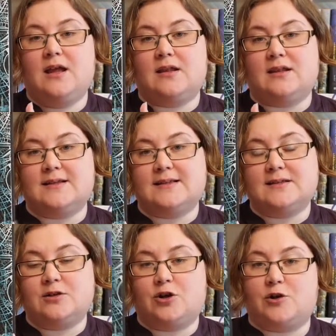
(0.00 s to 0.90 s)
This is
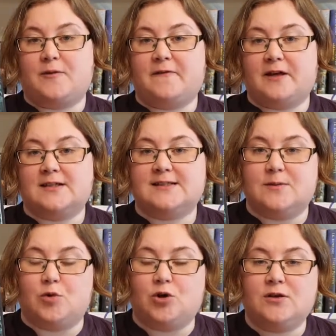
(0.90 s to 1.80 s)
an urban fantasy
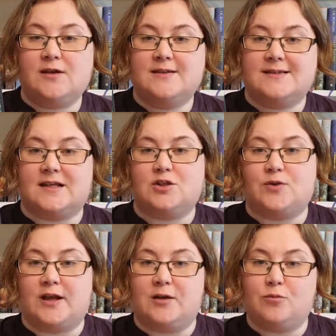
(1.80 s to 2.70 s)
book set to
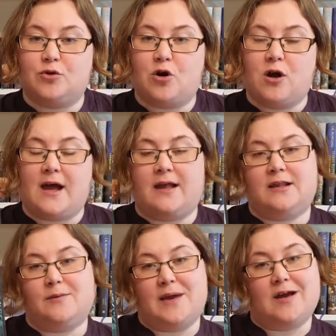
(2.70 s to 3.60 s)
Edinburgh,
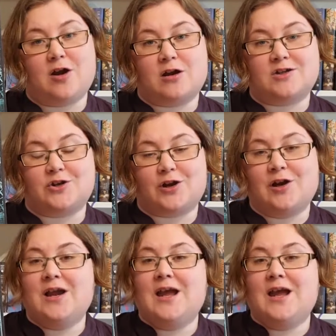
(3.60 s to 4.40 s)
and the main character